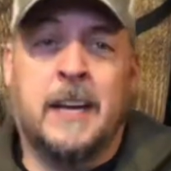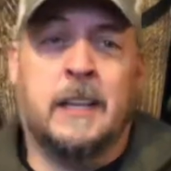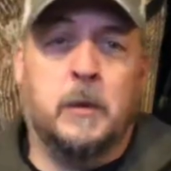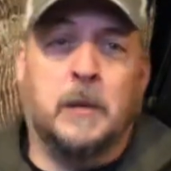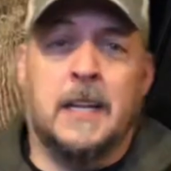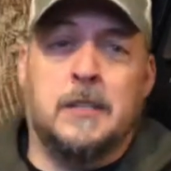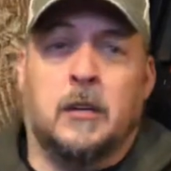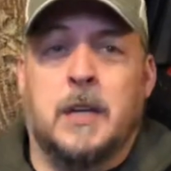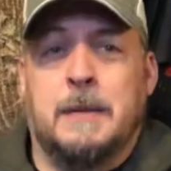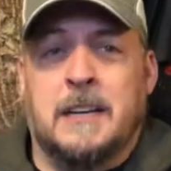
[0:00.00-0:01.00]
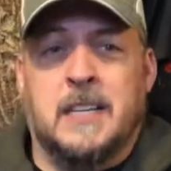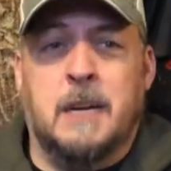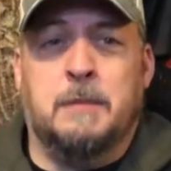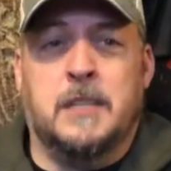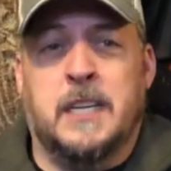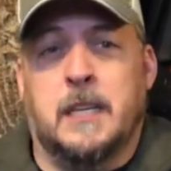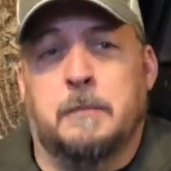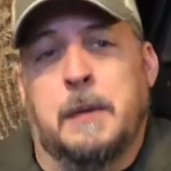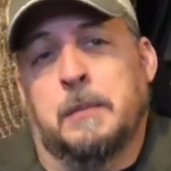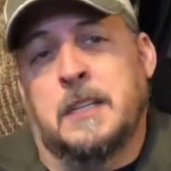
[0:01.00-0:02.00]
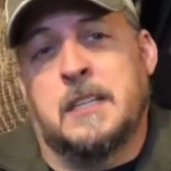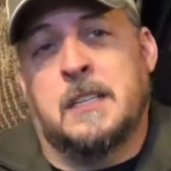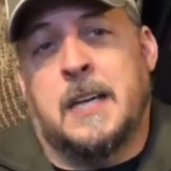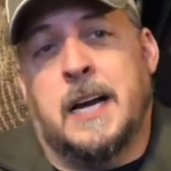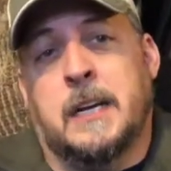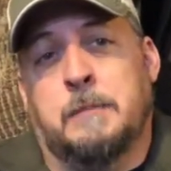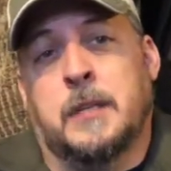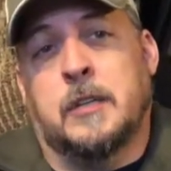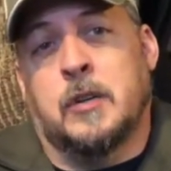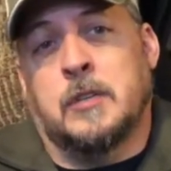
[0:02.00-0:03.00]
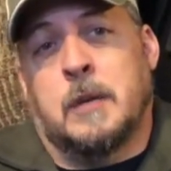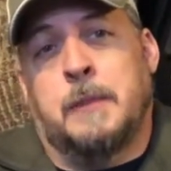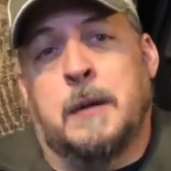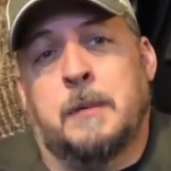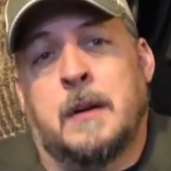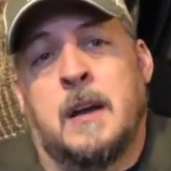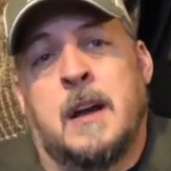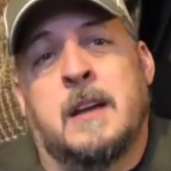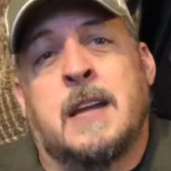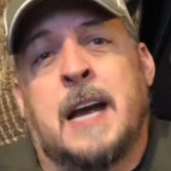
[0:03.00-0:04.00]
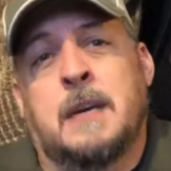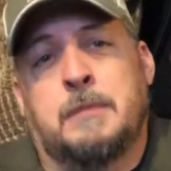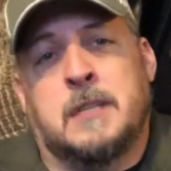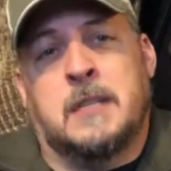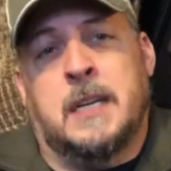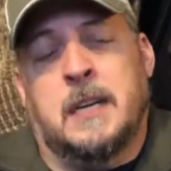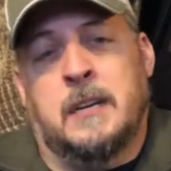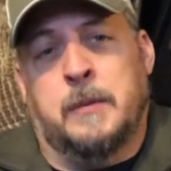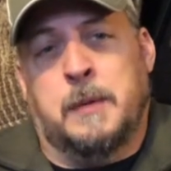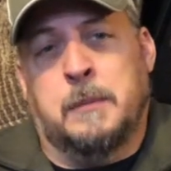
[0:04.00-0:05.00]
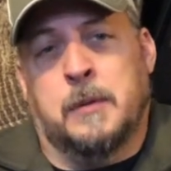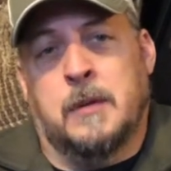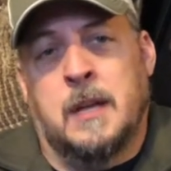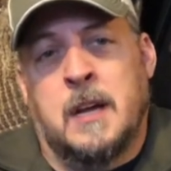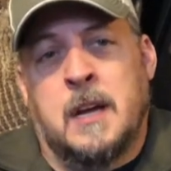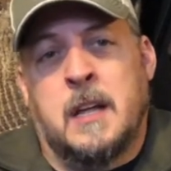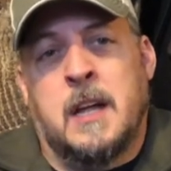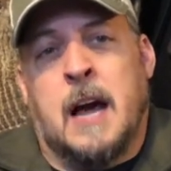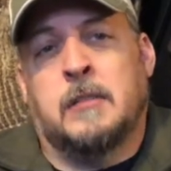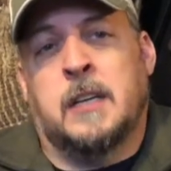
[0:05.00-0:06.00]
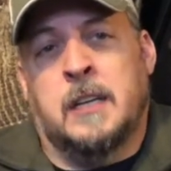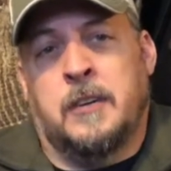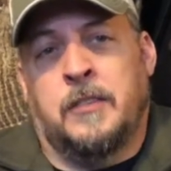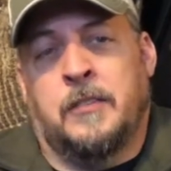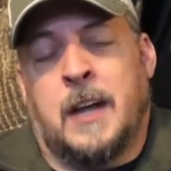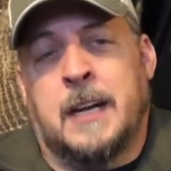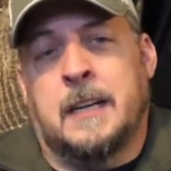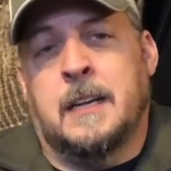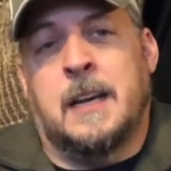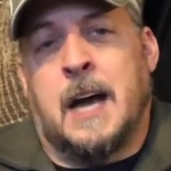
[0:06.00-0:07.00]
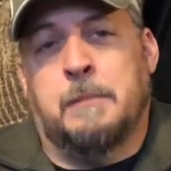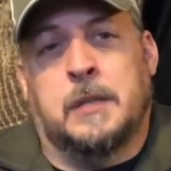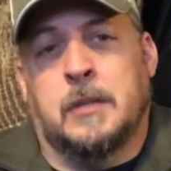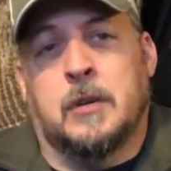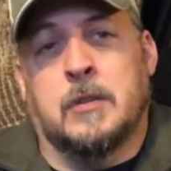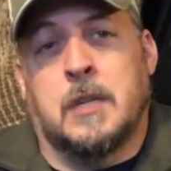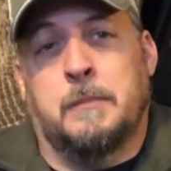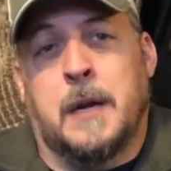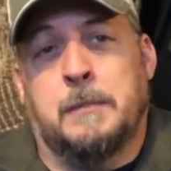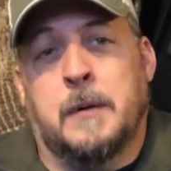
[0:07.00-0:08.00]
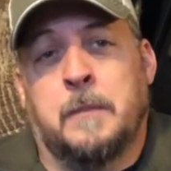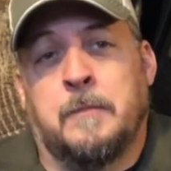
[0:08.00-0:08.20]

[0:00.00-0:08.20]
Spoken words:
They realized only about 10% of the people in society put their goals on paper. 90% of the people out there in society did not put their goals on paper.